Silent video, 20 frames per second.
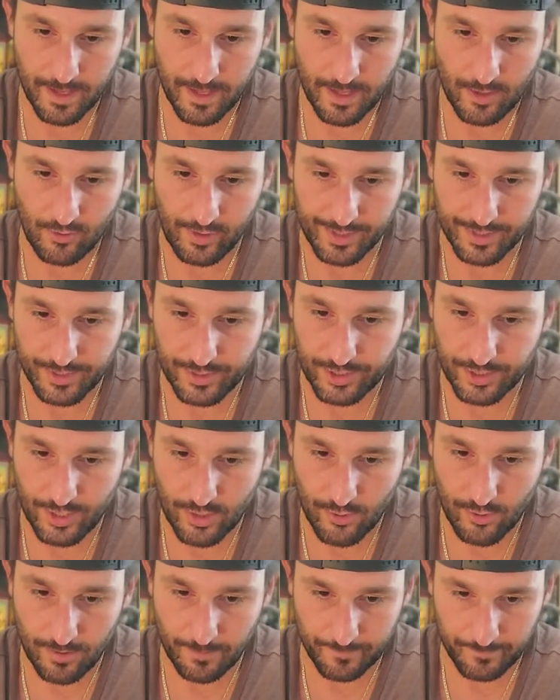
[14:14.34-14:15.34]
Christ's
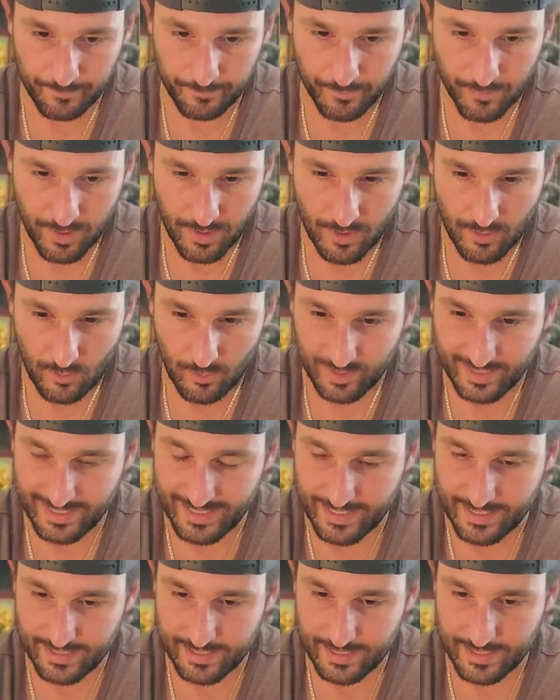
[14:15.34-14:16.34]
yoke was
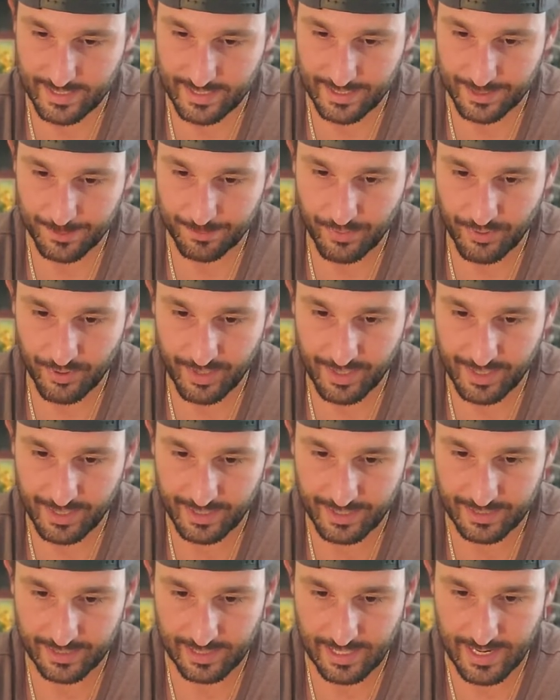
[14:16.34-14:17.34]
easy, and his burden
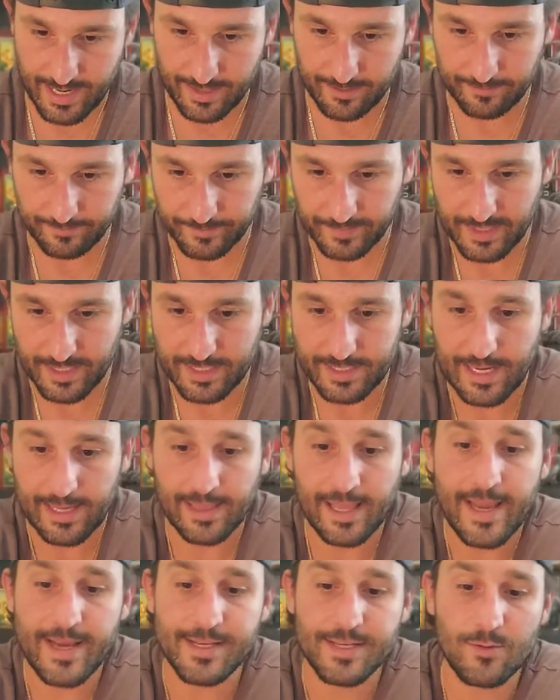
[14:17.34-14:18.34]
is light, is a
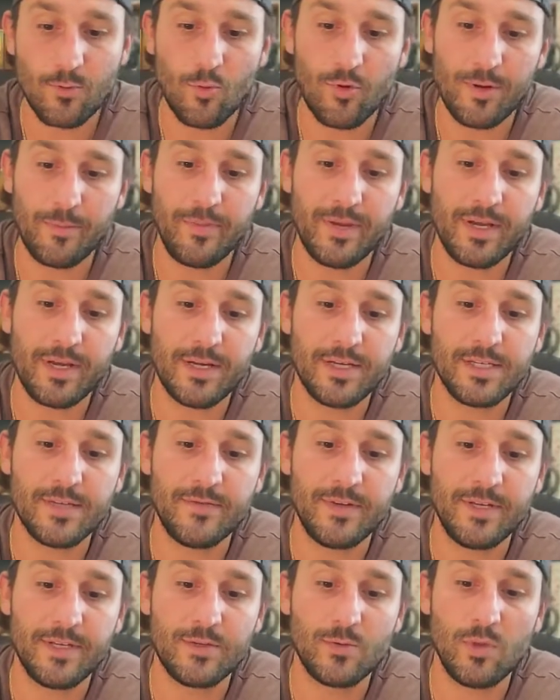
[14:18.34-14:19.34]
light one because
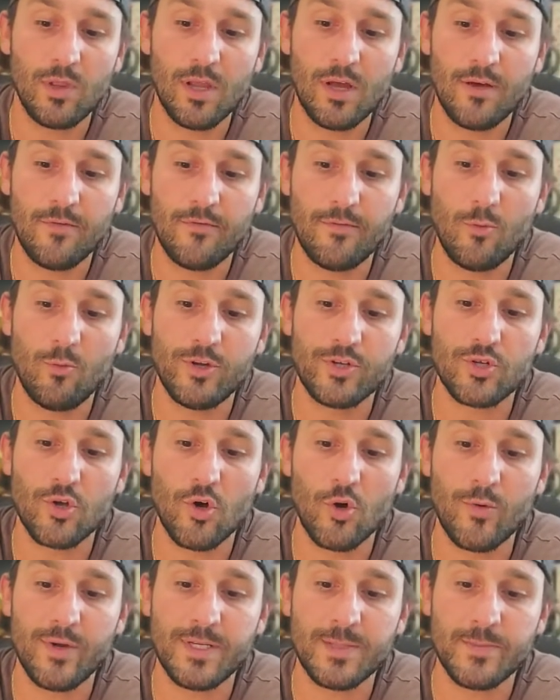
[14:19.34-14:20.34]
of his love, which
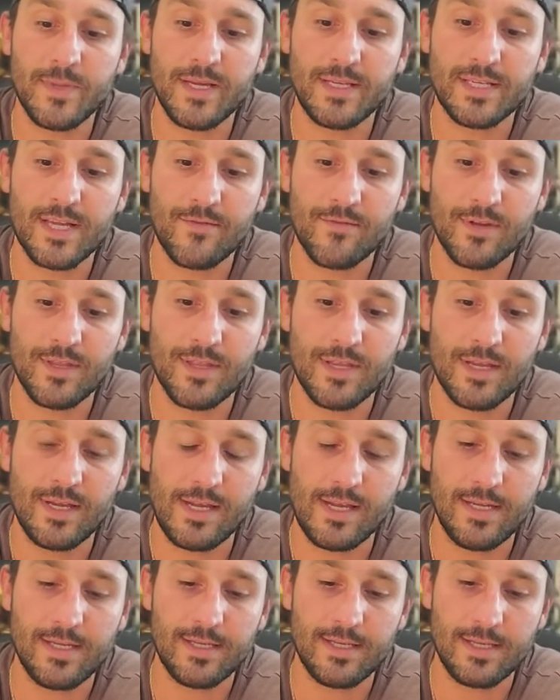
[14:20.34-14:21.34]
always makes everything
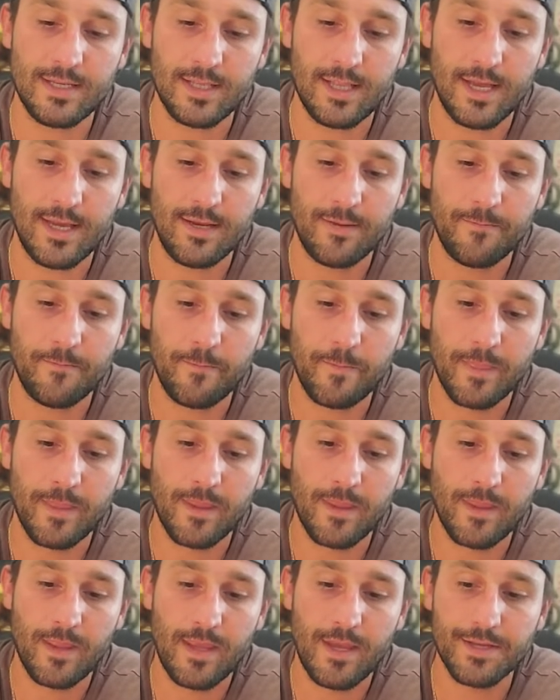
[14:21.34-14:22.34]
easy and light.
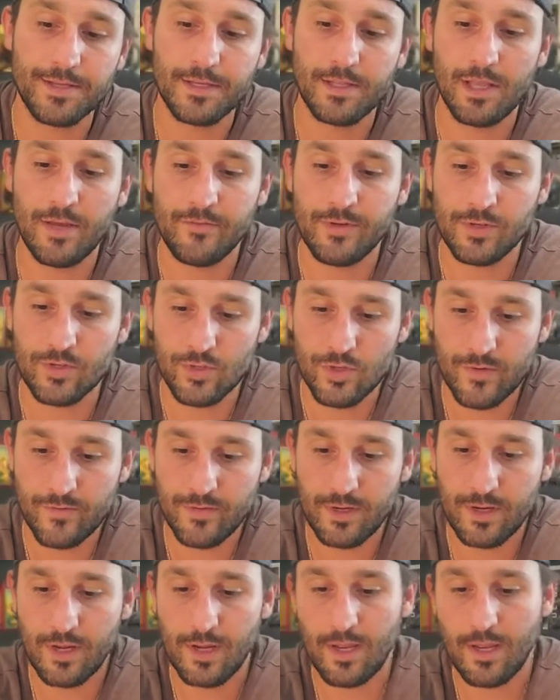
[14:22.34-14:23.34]
He is a loving
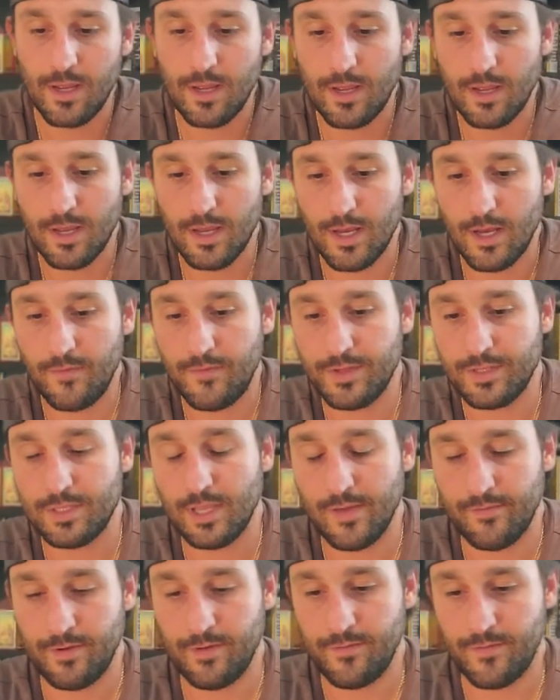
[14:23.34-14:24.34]
servant of his
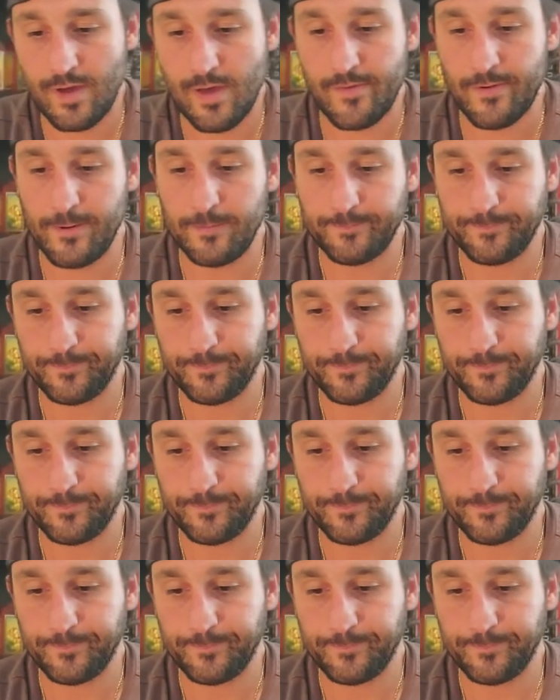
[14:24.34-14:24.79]
loving Father.